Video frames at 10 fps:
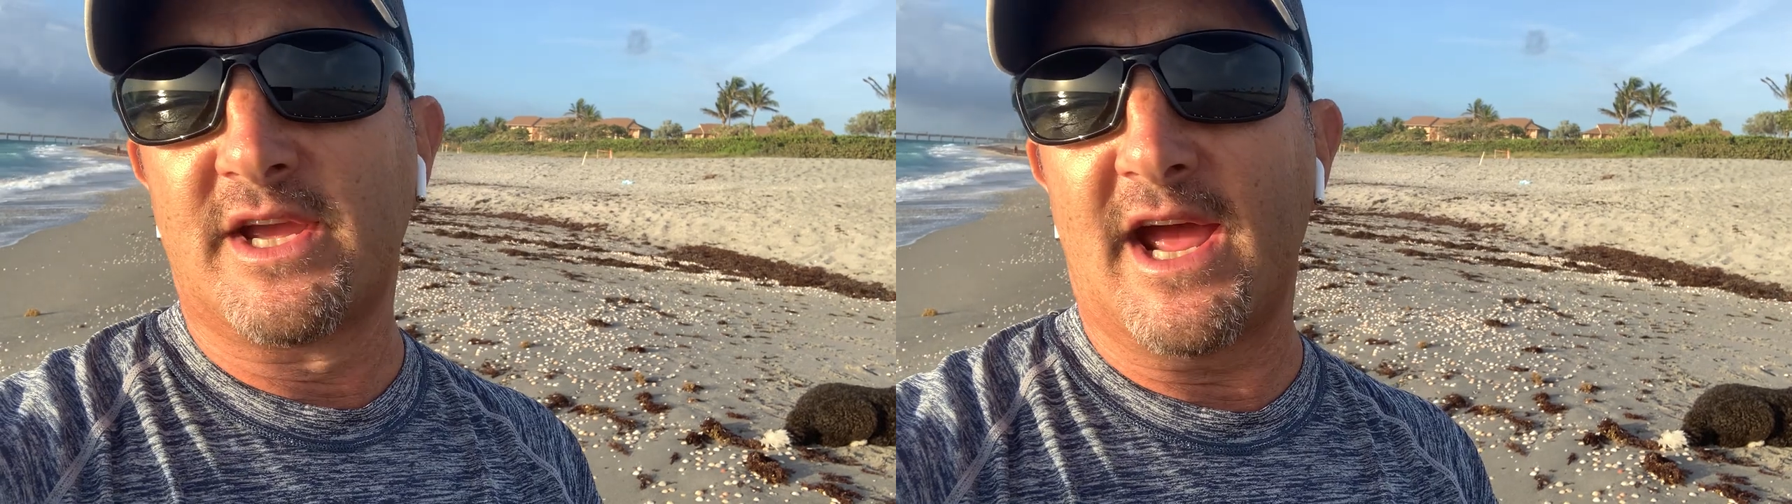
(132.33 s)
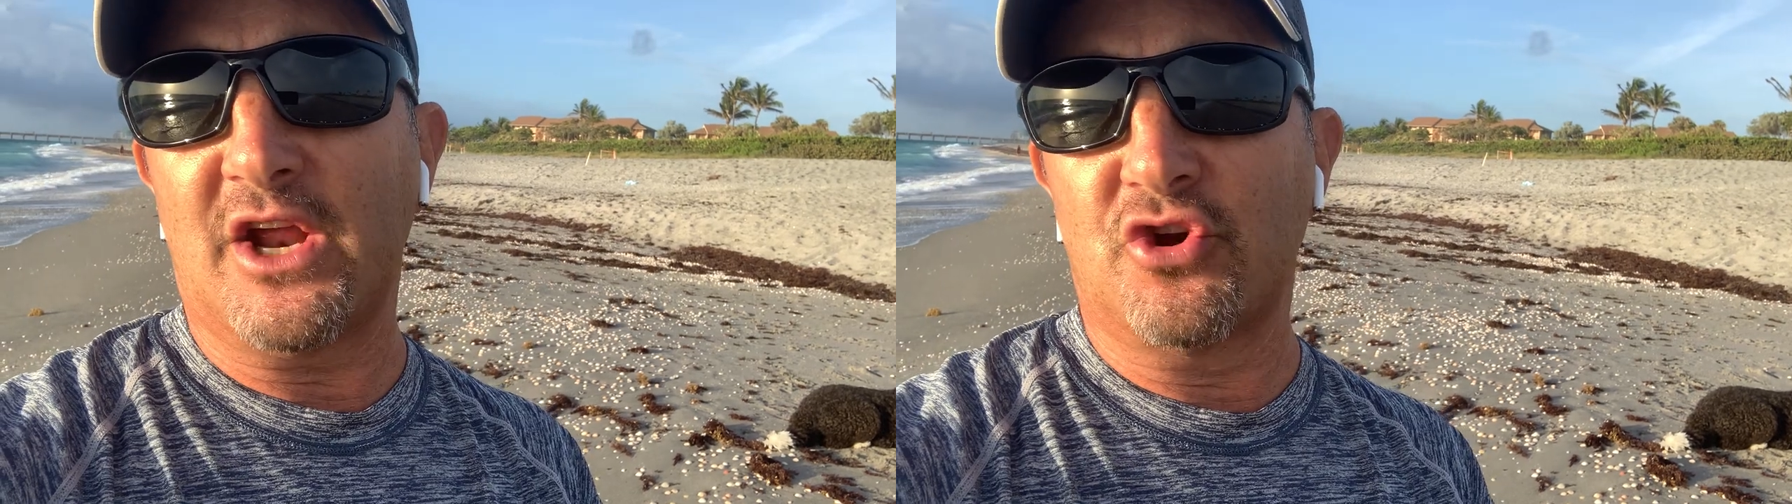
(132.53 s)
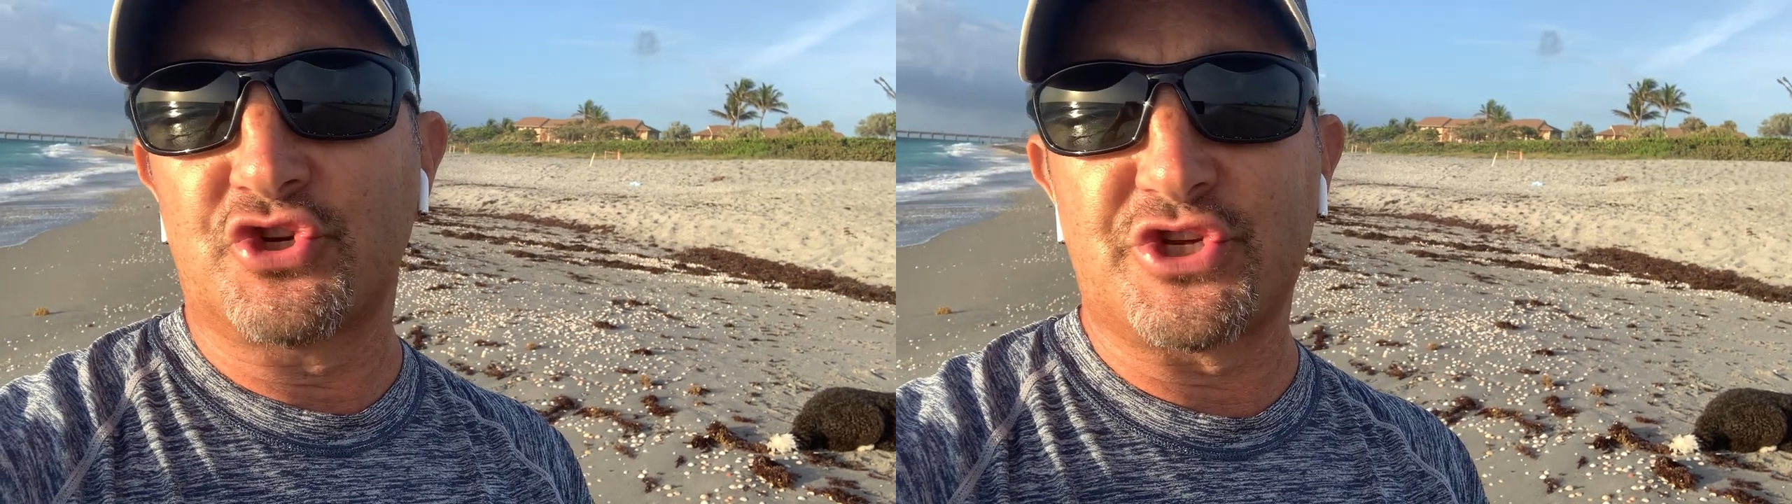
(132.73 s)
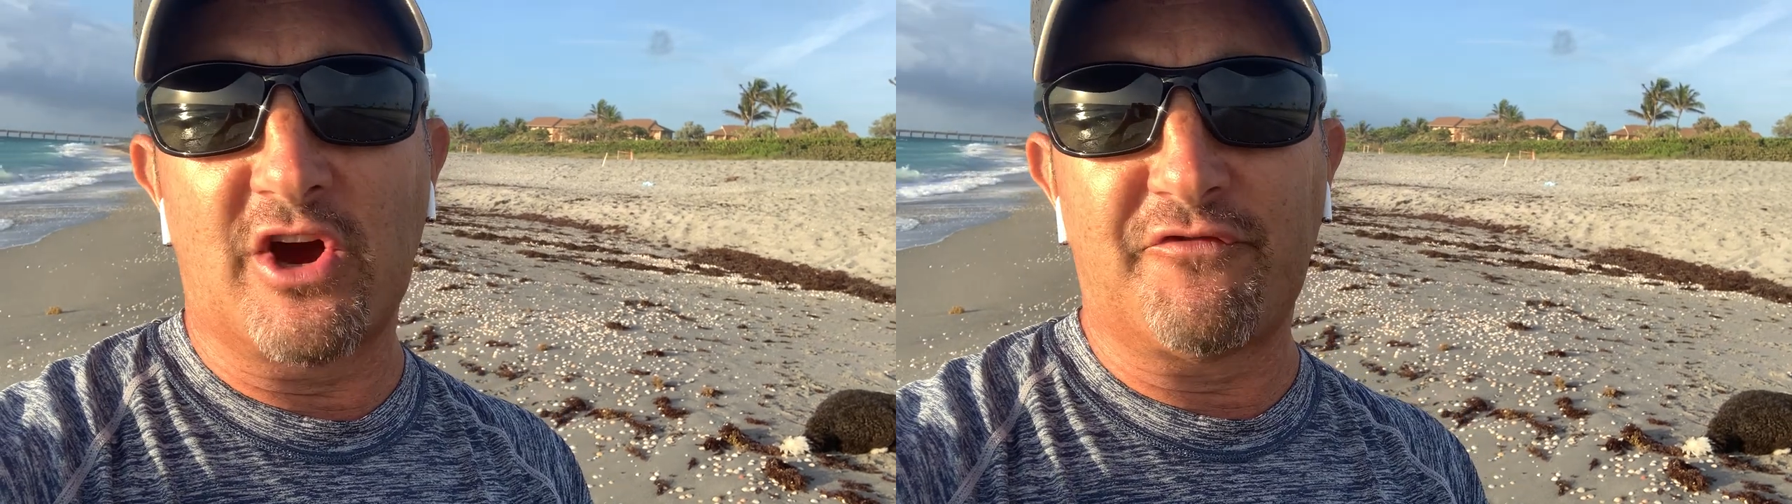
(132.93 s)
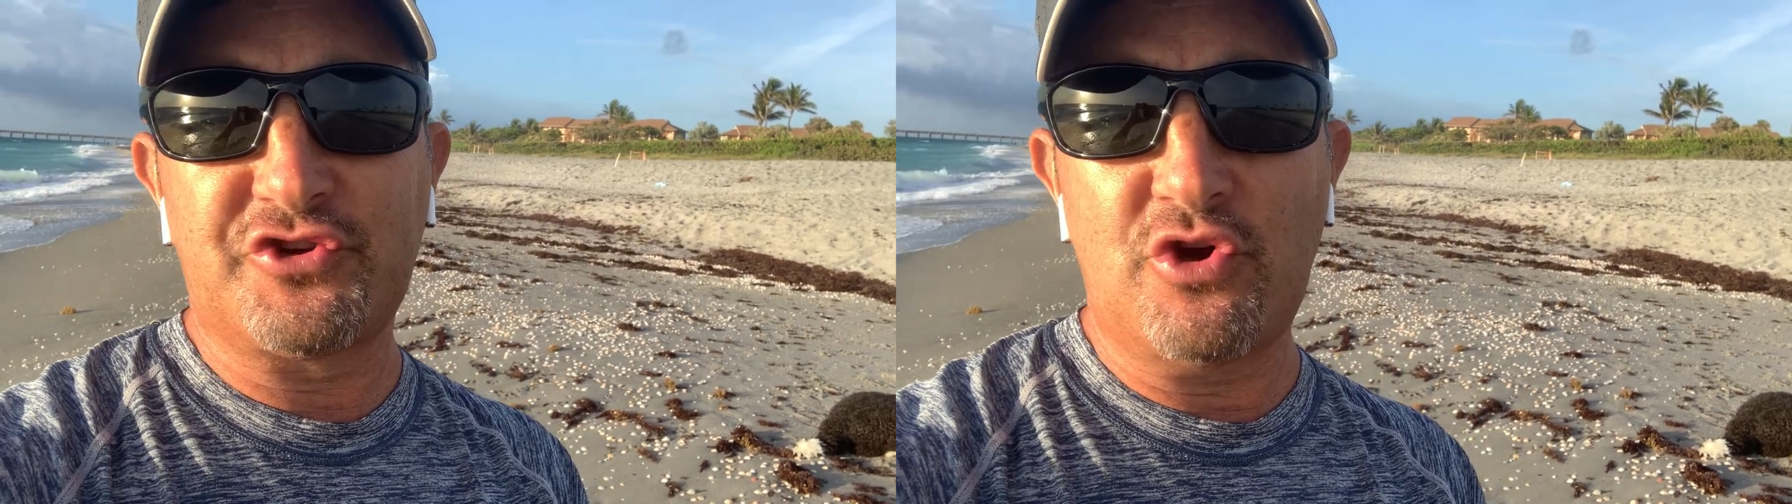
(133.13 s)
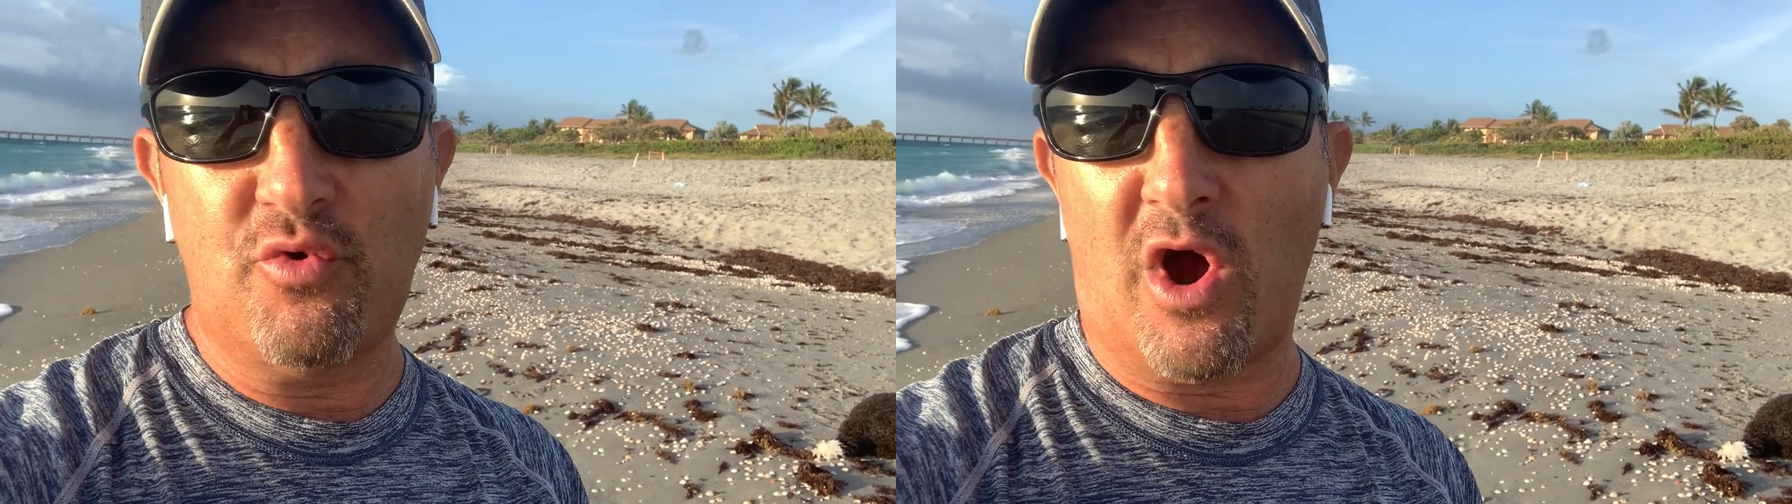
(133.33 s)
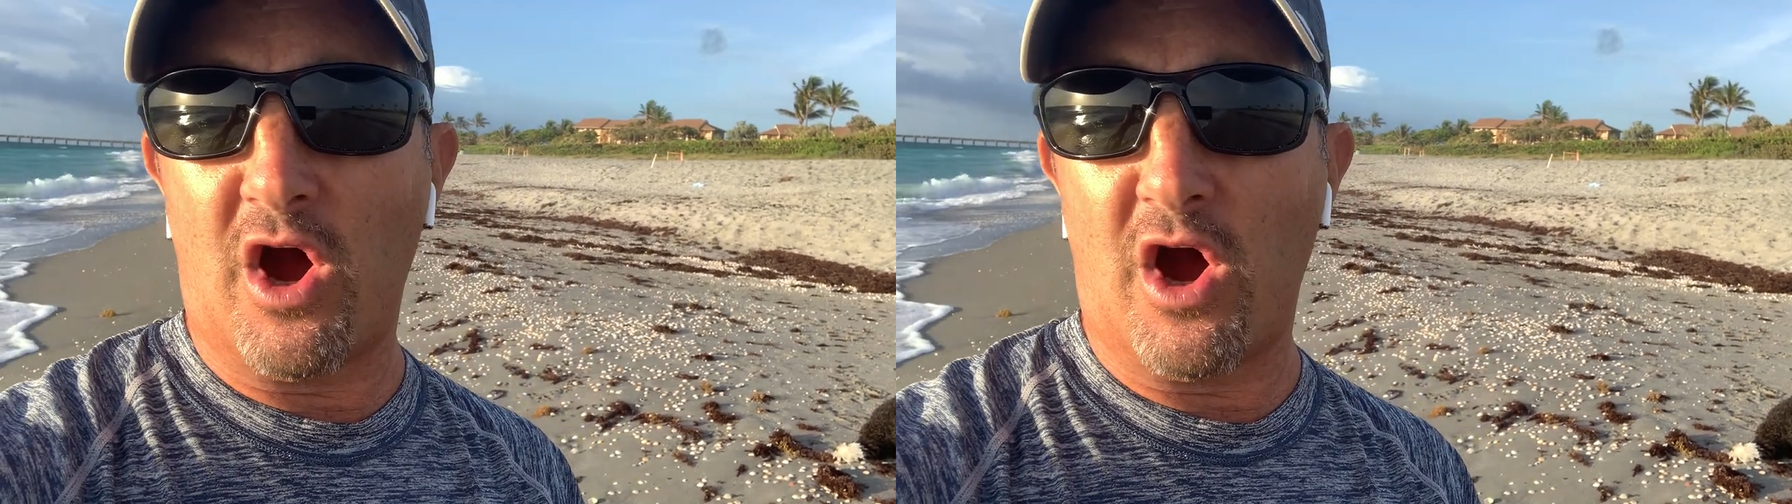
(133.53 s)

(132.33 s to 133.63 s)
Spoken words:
get yourself too